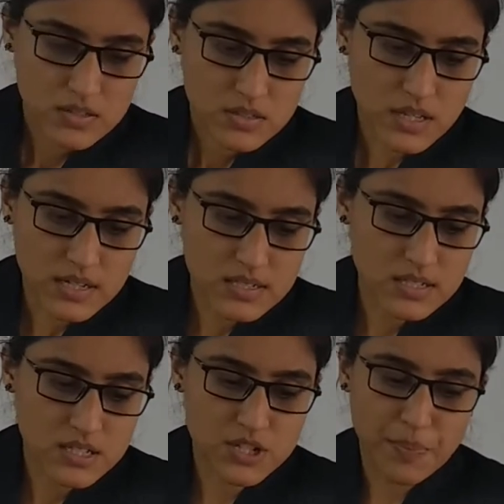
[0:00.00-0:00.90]
That is
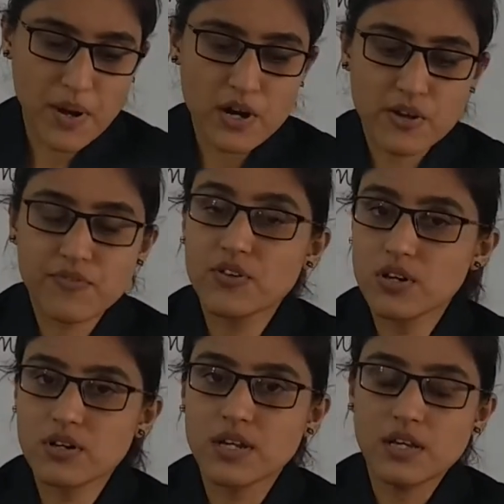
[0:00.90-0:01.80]
just a part of
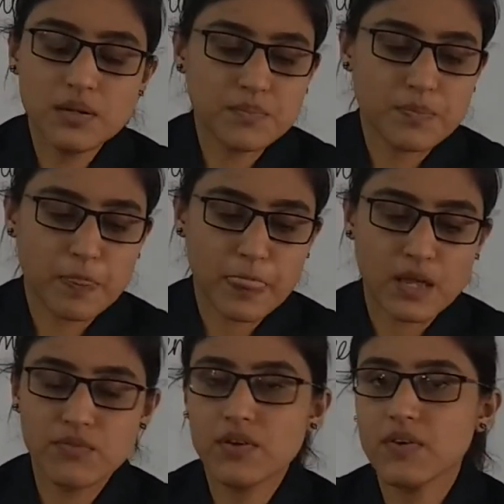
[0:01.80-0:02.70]
theory.
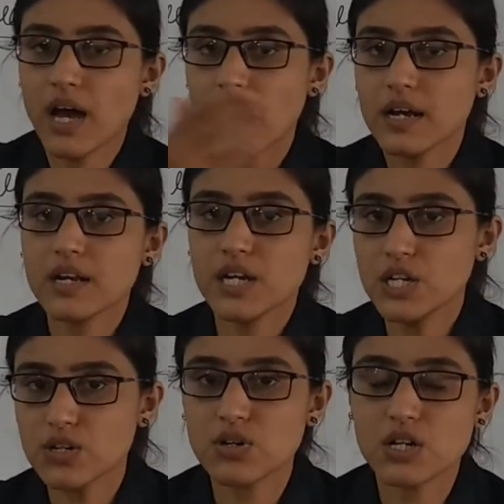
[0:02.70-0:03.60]
We have had
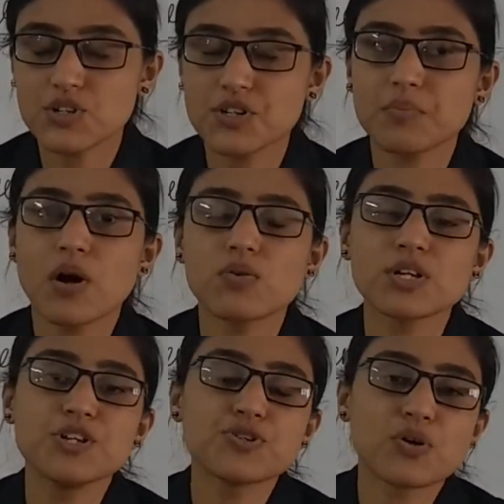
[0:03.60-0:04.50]
an introduction about
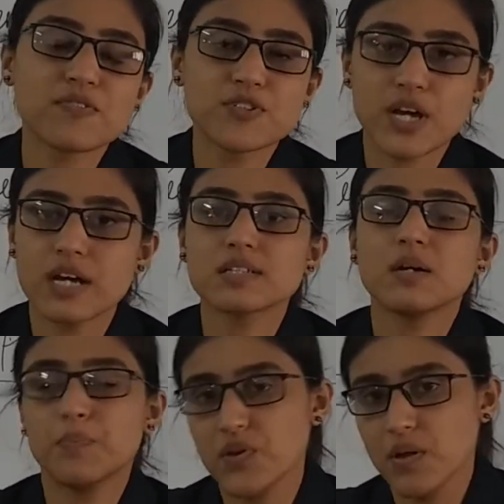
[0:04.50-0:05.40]
issue of shares
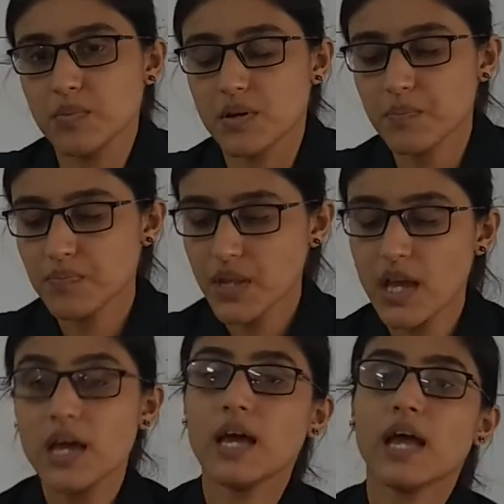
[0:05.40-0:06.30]
at premium,
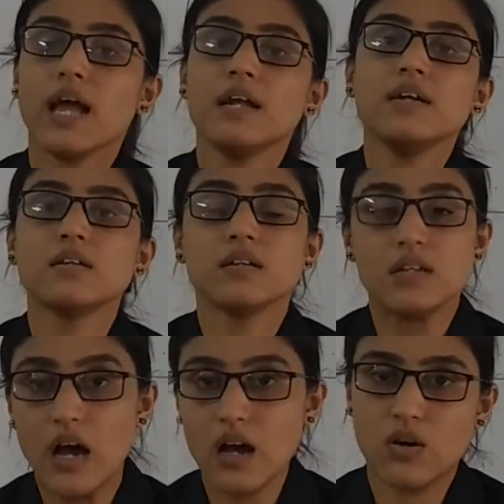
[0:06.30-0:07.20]
and
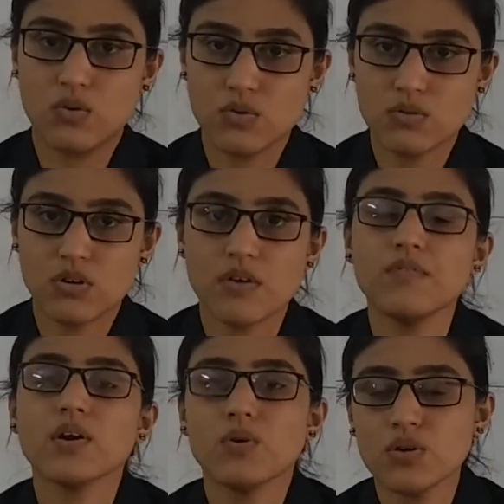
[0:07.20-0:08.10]
now
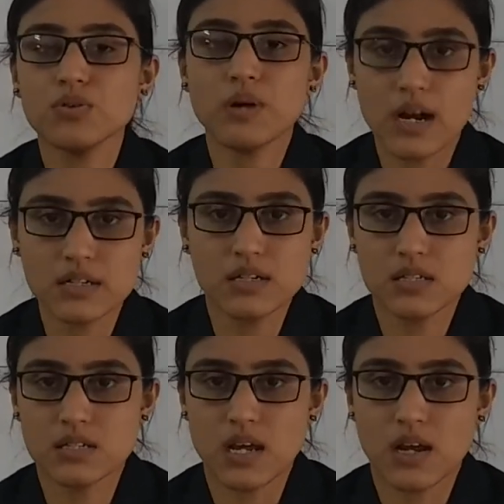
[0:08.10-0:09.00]
we are going to
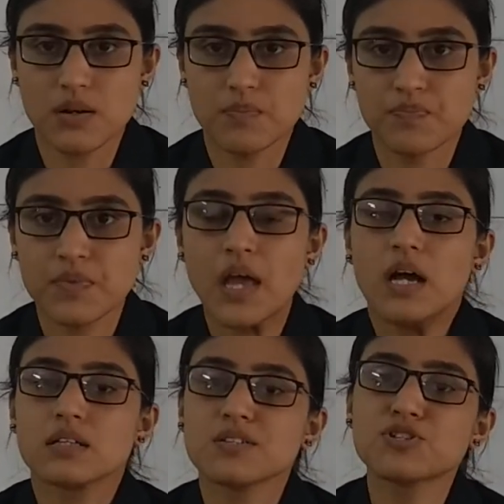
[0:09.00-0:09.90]
understand
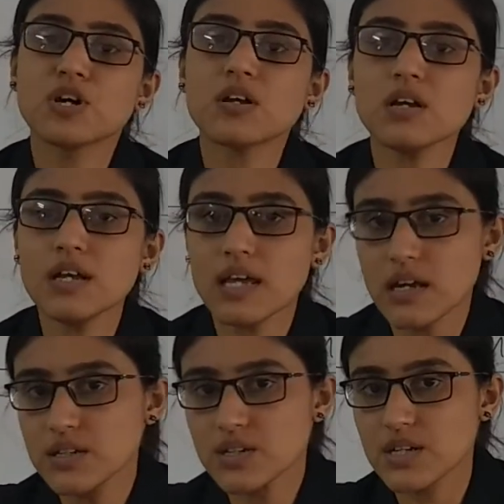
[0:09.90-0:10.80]
the journal
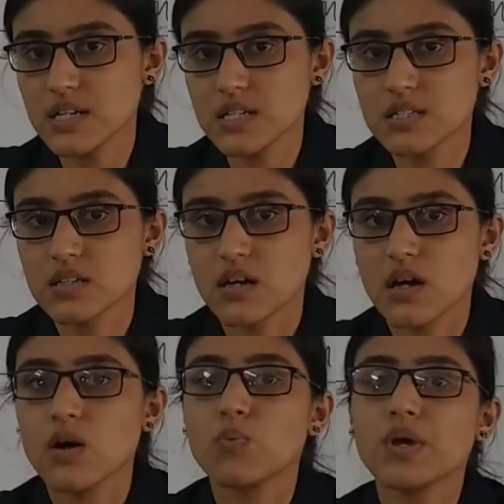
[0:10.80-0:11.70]
entries
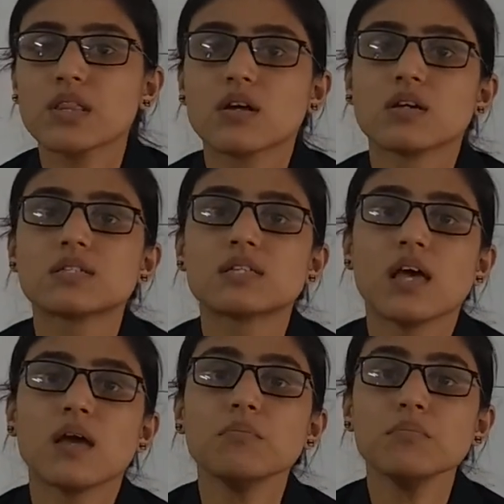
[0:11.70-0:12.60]
with
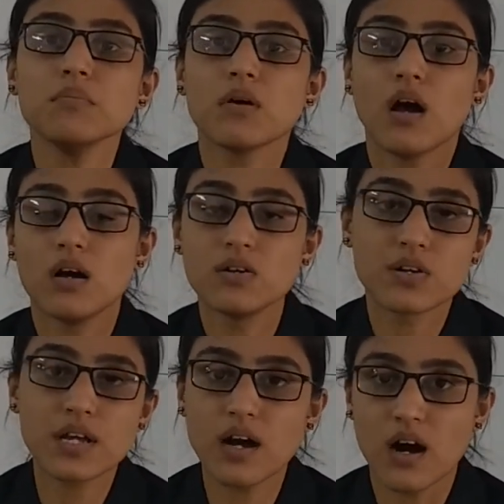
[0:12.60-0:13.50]
same
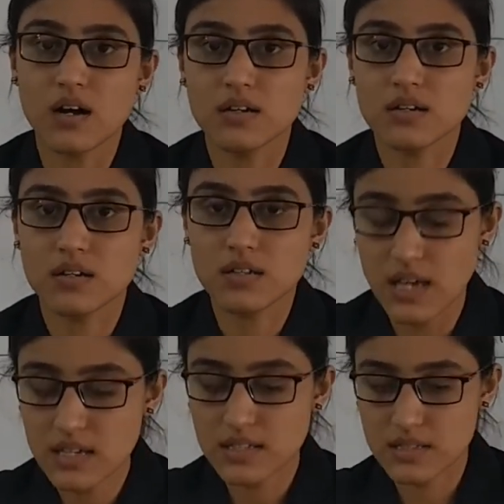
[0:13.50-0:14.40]
regard.
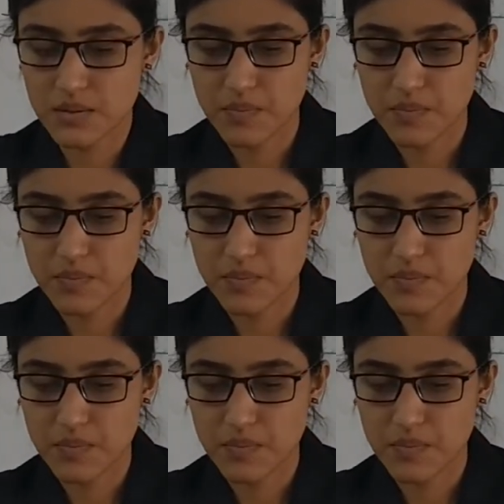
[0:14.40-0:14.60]
Yes?